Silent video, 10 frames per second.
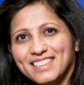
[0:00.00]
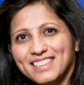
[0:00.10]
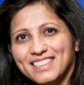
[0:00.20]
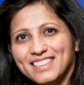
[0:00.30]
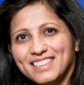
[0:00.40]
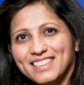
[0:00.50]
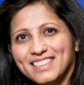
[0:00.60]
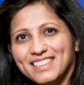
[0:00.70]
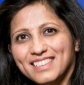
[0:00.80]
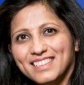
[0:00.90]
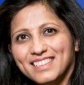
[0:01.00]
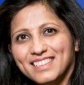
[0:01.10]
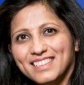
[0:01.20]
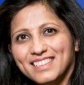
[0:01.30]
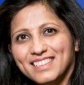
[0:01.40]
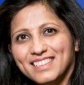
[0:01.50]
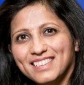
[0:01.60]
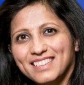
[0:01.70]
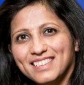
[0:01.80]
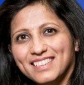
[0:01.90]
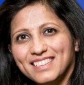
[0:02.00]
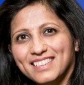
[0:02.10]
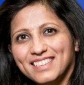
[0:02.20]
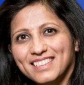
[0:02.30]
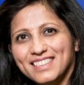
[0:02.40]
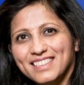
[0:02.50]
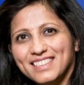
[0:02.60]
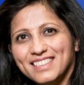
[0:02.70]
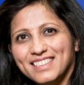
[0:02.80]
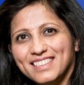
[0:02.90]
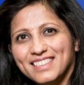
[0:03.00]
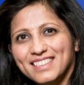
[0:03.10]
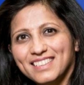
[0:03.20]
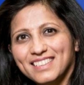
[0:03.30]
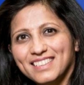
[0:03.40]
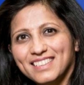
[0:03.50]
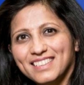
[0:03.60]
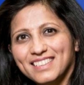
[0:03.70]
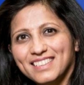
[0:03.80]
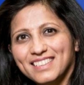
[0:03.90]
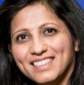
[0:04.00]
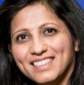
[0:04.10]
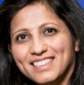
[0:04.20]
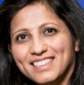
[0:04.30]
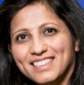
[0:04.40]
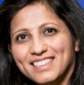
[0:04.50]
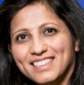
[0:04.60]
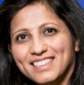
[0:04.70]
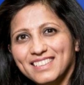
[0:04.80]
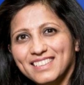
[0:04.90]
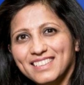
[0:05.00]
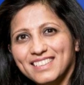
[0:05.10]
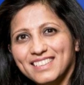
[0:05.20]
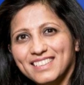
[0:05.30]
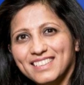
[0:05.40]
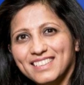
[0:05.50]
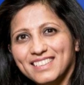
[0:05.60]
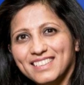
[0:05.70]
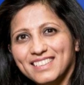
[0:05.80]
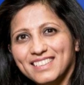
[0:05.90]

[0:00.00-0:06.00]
The face doesn't move, so there is nothing to read.